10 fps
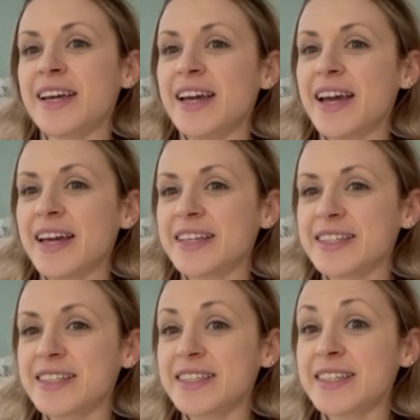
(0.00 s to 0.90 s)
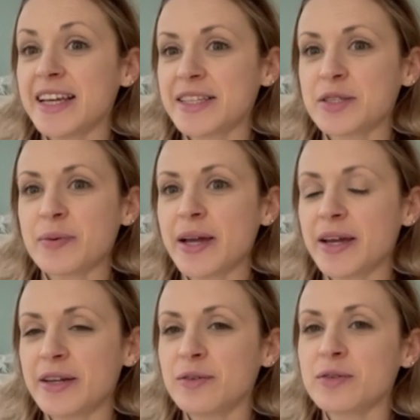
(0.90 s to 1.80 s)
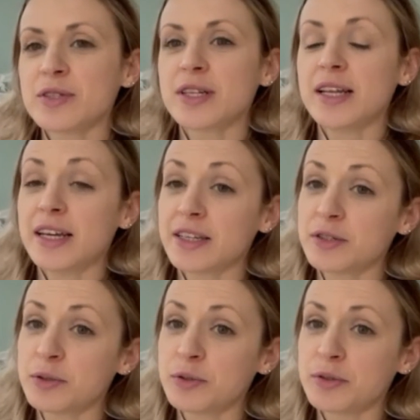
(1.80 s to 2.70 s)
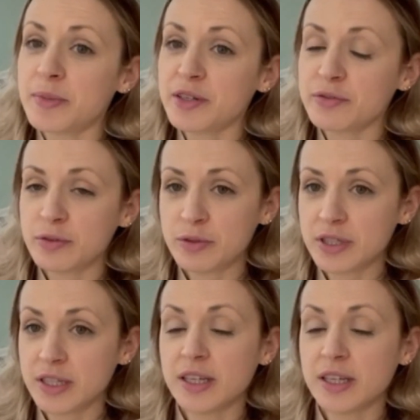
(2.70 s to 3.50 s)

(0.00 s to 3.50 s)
and that's why I don't like to cook my food.